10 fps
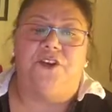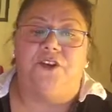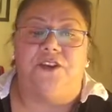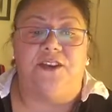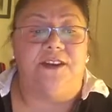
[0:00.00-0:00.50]

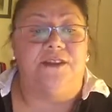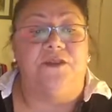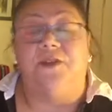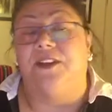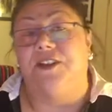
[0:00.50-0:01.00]
new things
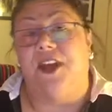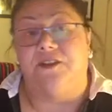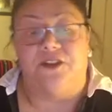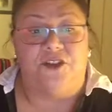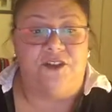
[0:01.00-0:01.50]
to reach our
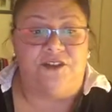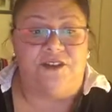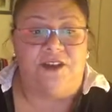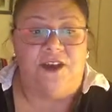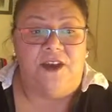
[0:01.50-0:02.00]
students